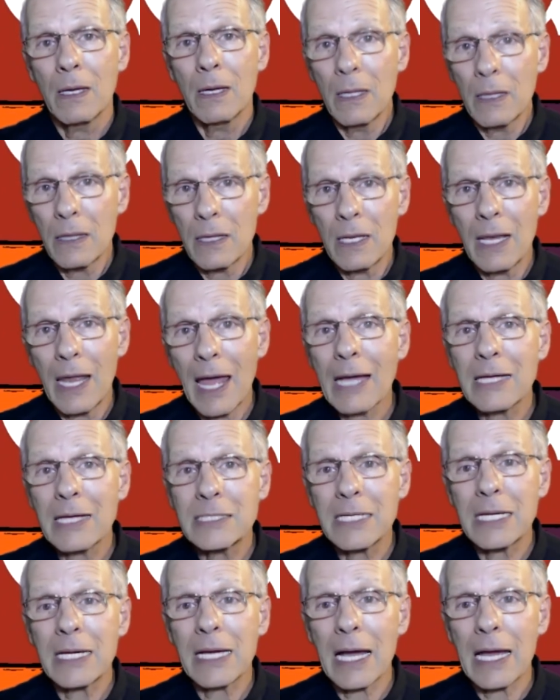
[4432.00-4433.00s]
The
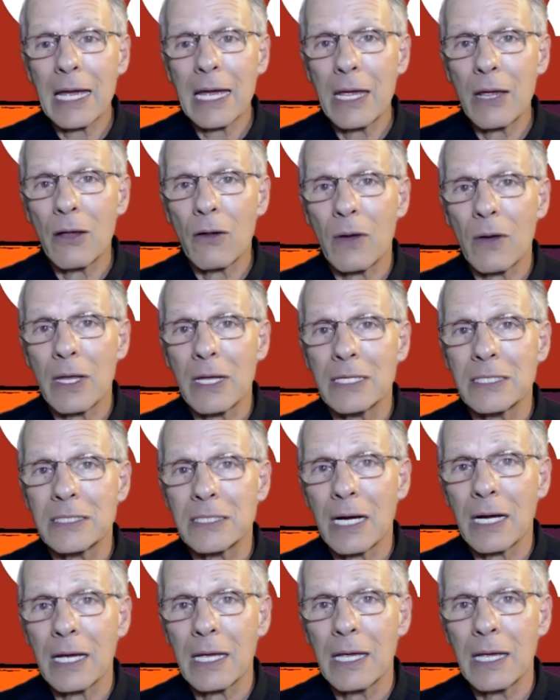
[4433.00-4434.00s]
next thing I hear is,
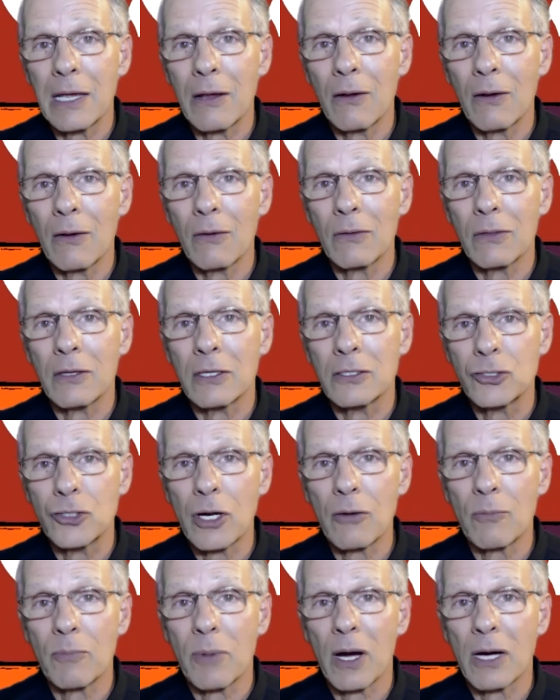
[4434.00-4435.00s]
I hear the
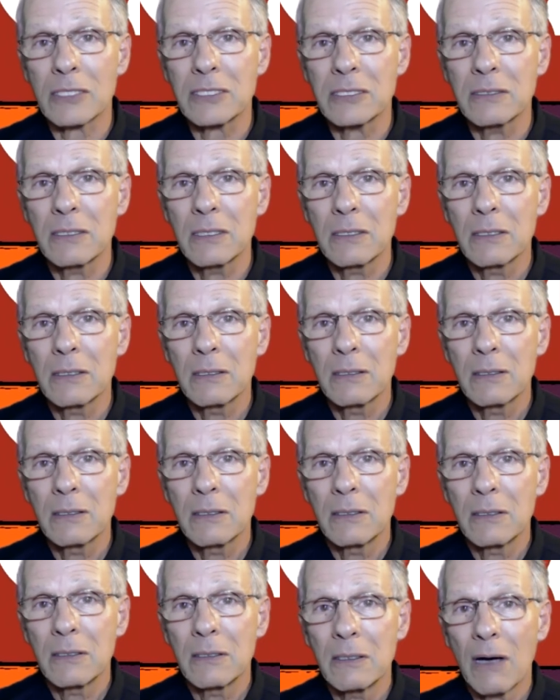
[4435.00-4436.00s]
trail boss,
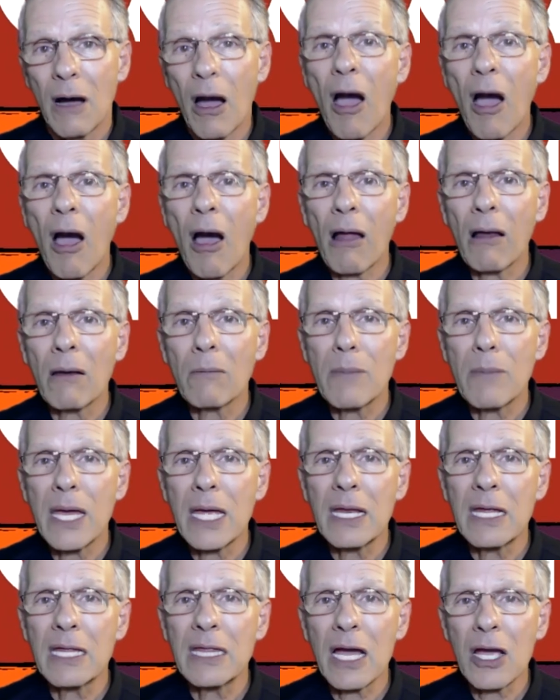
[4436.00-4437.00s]
all
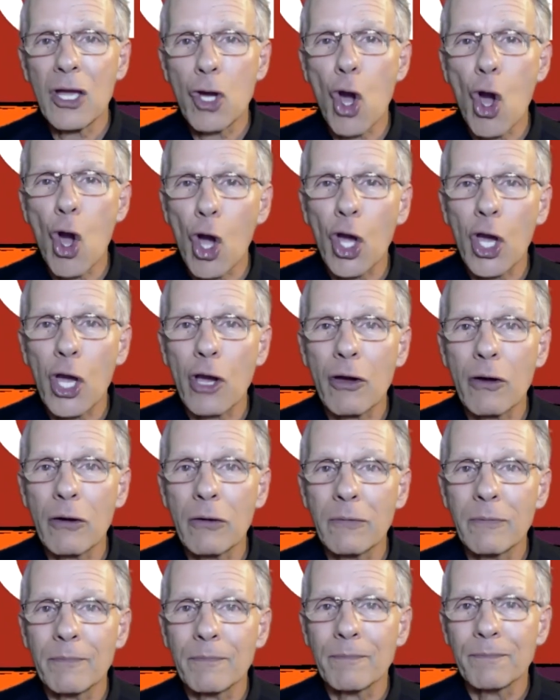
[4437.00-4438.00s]
men in the cook.
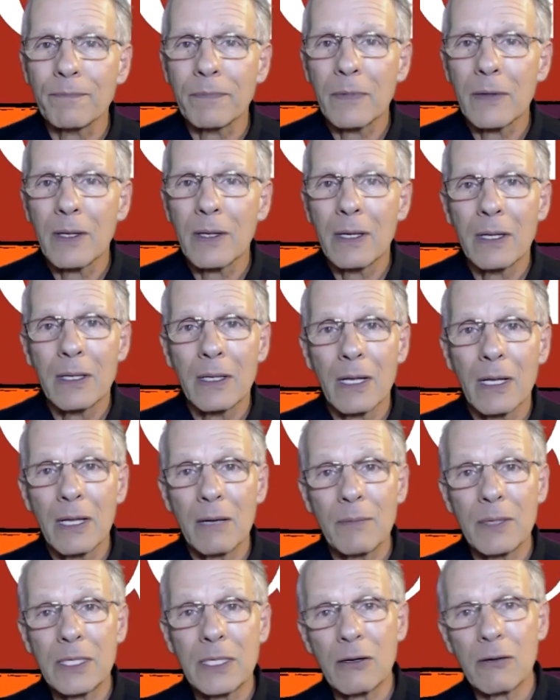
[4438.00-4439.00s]
Now, let
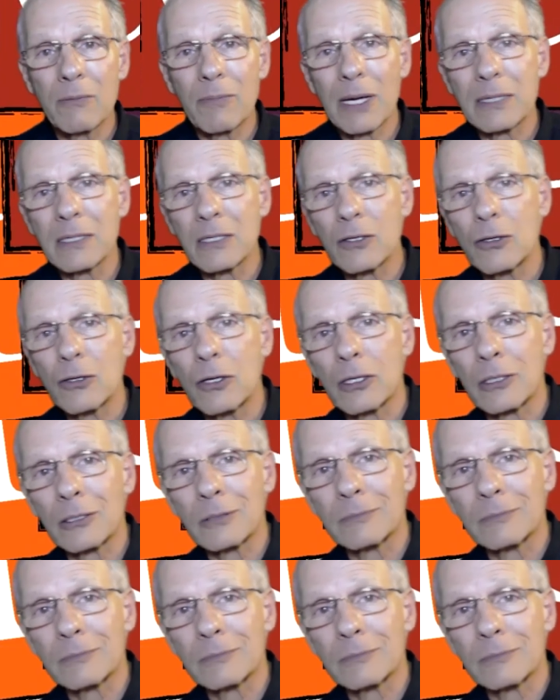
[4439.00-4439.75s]
me tell you about the cook.